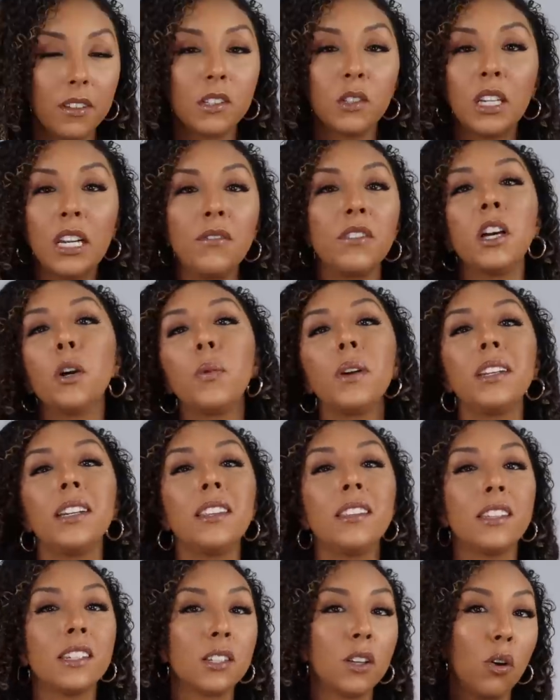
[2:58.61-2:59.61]
So even though we
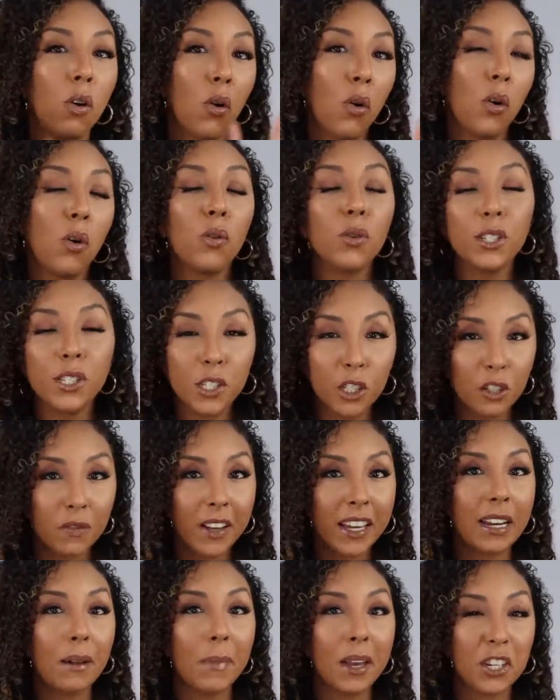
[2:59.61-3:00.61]
did this whole
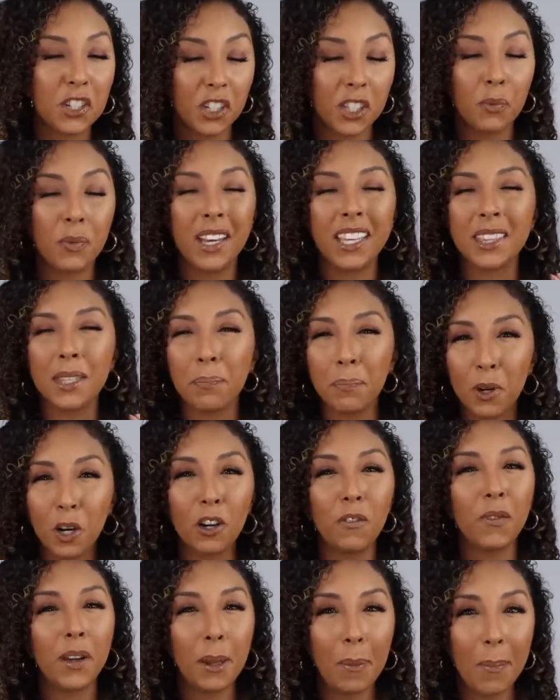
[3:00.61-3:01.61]
survey to make sure that we get the
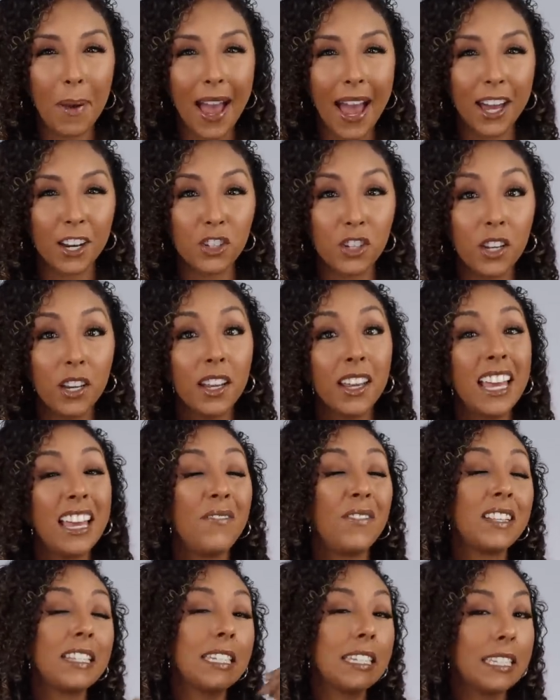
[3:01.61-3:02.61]
perfect match, if it